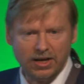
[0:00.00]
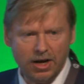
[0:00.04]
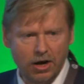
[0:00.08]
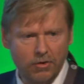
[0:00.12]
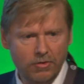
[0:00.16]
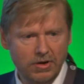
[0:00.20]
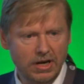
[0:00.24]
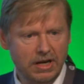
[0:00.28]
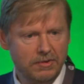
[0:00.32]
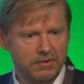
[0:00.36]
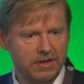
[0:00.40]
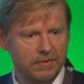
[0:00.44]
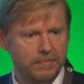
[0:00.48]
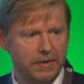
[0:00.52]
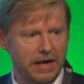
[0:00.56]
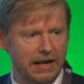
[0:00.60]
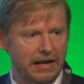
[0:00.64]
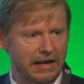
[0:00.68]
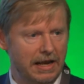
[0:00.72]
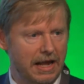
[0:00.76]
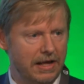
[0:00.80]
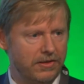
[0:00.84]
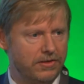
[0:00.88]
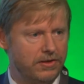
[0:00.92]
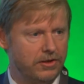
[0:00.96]
currently we spend
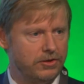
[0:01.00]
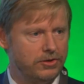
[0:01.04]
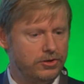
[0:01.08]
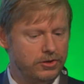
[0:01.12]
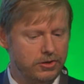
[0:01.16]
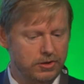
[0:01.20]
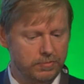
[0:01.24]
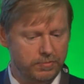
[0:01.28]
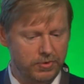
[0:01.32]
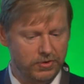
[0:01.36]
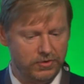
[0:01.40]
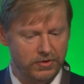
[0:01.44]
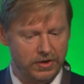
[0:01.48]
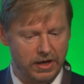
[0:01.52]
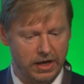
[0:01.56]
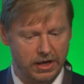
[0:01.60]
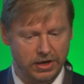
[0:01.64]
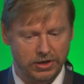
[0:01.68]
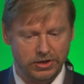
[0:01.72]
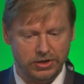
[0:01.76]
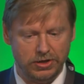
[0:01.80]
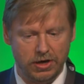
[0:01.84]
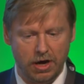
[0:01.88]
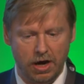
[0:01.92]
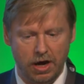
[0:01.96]
less than
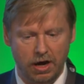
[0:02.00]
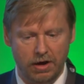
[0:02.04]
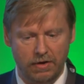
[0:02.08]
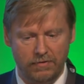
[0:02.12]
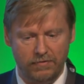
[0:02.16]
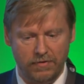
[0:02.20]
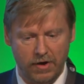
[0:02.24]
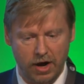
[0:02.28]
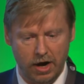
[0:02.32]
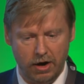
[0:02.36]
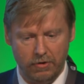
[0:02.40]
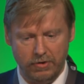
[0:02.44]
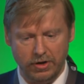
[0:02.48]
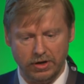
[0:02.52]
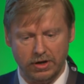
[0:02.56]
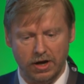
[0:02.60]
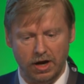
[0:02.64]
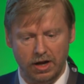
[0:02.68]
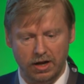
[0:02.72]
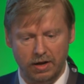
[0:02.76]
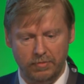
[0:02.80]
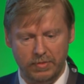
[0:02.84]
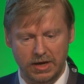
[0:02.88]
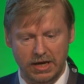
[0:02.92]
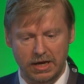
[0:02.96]
2% of our
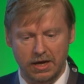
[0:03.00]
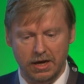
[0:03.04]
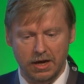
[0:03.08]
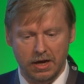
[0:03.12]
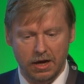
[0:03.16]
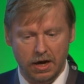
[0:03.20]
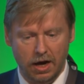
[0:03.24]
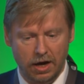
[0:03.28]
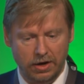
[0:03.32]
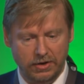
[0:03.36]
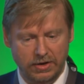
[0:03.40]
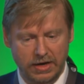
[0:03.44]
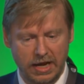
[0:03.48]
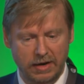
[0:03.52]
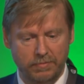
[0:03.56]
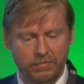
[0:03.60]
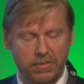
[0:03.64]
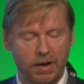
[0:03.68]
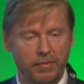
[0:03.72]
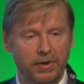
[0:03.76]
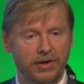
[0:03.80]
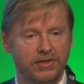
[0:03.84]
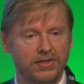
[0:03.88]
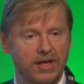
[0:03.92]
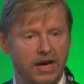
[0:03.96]
economy on net
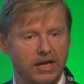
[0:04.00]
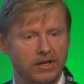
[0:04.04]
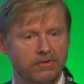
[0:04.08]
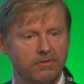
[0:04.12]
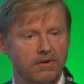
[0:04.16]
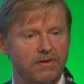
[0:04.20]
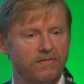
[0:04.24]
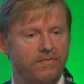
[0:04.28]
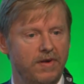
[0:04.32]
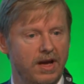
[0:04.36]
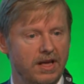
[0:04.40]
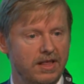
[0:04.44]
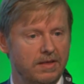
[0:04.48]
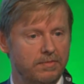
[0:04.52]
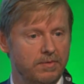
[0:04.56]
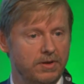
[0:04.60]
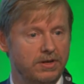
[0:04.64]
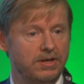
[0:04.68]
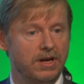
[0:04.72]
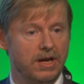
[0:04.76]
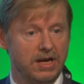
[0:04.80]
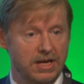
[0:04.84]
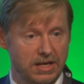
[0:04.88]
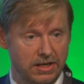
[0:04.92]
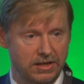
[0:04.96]
public sector
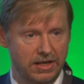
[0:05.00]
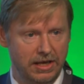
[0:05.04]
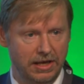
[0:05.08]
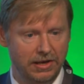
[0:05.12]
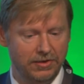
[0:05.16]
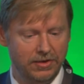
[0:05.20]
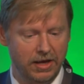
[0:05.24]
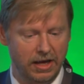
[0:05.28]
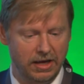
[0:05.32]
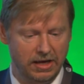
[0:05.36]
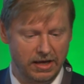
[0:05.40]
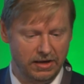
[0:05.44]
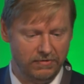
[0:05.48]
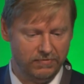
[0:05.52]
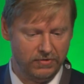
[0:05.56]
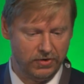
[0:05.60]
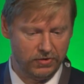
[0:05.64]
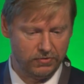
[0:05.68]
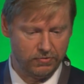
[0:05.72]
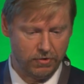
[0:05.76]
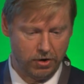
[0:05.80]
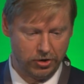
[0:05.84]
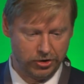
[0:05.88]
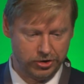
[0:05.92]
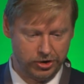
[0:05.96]
investment in things like
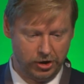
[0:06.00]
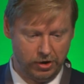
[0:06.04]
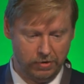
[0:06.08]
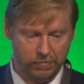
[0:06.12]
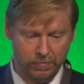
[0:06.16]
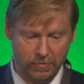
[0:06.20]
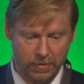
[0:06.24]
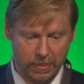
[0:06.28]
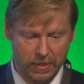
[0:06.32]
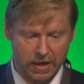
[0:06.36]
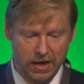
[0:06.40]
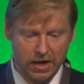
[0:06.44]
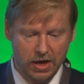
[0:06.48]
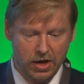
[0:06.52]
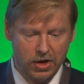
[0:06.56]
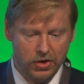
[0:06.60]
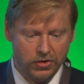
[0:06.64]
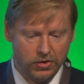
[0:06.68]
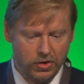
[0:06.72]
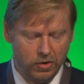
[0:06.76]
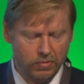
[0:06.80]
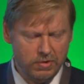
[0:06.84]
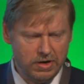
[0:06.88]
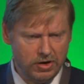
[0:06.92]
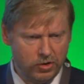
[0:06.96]
infrastructure.
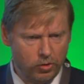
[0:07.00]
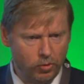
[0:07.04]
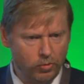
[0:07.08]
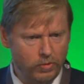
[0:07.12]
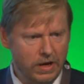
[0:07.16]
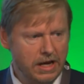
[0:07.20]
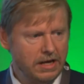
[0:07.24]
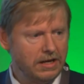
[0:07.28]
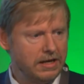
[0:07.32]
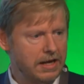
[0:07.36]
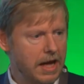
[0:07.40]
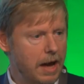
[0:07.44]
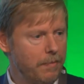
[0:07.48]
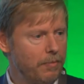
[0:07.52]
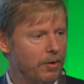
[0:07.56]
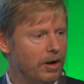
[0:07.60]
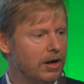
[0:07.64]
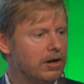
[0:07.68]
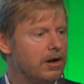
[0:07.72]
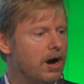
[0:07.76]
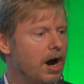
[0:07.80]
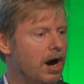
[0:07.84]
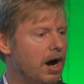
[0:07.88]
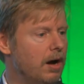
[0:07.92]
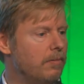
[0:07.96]
So we create
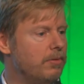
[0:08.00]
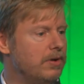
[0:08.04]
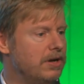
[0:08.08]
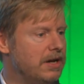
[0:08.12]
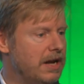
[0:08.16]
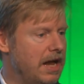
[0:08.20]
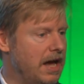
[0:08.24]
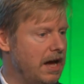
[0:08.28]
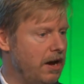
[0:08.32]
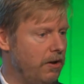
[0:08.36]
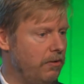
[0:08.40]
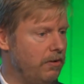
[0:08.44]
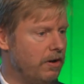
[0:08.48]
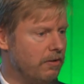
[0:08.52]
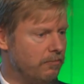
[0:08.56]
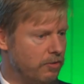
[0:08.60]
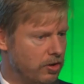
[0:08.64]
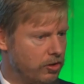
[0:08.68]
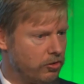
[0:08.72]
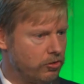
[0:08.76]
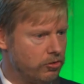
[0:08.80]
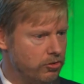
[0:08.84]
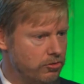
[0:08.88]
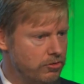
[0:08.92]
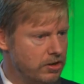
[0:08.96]
capital carbon now. We're
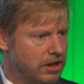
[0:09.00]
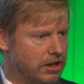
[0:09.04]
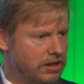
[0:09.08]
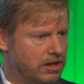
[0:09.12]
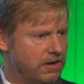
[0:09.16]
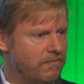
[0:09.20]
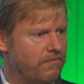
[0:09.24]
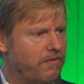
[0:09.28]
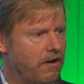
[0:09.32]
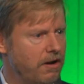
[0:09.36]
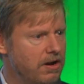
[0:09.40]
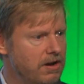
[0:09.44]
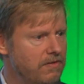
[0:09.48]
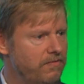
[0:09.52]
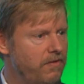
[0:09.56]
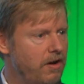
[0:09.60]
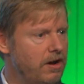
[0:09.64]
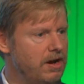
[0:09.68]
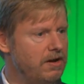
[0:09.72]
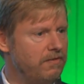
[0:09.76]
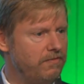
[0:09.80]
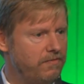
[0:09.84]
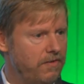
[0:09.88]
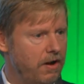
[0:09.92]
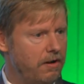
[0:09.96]
accruing it at a very,
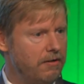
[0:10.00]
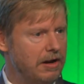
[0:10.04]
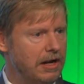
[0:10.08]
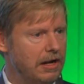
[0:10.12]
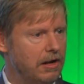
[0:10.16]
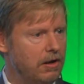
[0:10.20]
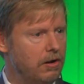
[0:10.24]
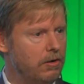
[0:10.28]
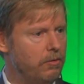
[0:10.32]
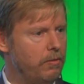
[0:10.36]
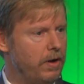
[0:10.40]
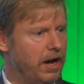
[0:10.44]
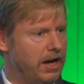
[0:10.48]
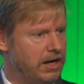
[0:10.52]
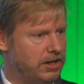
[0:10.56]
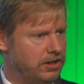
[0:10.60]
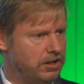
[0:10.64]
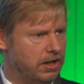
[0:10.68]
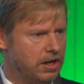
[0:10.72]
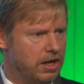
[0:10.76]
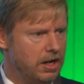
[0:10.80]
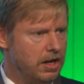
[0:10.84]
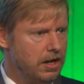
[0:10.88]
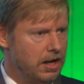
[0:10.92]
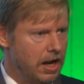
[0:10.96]
very, very low rate,
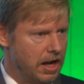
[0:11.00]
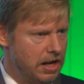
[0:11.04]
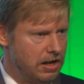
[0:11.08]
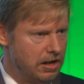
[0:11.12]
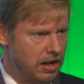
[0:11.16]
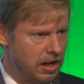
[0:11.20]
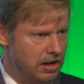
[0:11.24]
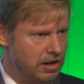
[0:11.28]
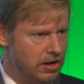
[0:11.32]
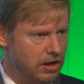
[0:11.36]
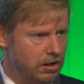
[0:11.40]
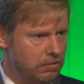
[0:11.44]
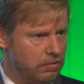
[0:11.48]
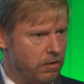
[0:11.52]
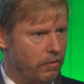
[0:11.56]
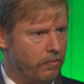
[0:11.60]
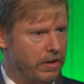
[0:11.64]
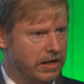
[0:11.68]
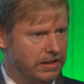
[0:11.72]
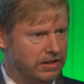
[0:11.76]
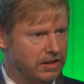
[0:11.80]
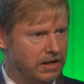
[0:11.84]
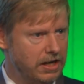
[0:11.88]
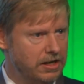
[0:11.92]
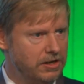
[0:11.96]
a lower
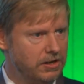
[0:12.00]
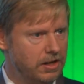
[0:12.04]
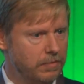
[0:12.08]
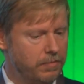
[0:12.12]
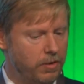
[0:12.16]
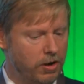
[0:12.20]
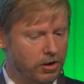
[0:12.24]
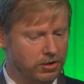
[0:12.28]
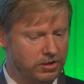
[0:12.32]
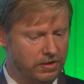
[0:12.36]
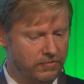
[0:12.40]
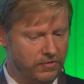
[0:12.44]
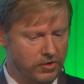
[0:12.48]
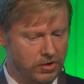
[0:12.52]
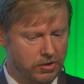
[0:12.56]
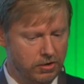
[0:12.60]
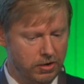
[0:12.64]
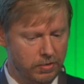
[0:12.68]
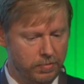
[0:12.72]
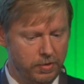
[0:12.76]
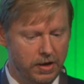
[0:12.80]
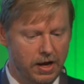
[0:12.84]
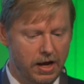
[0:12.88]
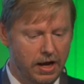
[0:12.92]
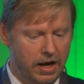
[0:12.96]
rate than any other part of
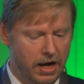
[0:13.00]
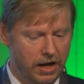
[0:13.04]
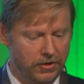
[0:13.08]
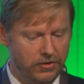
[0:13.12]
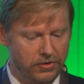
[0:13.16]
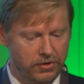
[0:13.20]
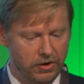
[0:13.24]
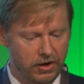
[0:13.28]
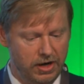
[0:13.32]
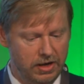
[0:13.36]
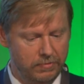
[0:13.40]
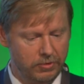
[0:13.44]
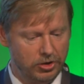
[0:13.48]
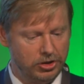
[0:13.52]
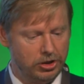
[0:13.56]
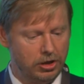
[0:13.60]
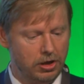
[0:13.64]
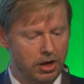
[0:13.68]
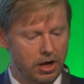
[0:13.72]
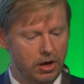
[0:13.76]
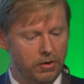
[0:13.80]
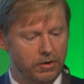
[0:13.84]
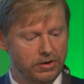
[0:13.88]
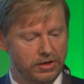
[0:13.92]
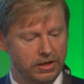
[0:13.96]
Europe, and certainly much
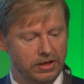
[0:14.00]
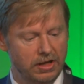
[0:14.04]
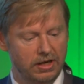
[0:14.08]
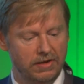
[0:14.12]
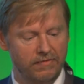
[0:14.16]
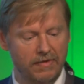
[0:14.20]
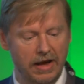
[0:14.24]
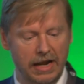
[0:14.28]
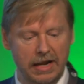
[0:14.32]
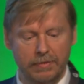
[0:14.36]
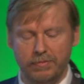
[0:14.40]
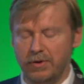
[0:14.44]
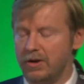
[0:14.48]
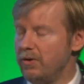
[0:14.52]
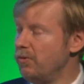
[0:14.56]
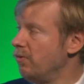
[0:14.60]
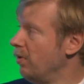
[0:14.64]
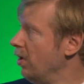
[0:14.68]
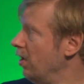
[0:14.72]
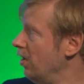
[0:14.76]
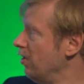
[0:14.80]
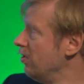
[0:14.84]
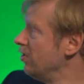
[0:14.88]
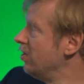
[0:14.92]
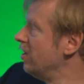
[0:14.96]
lower than the developing
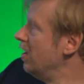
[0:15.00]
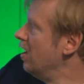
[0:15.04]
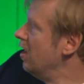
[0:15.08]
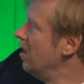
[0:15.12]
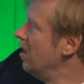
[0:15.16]
world,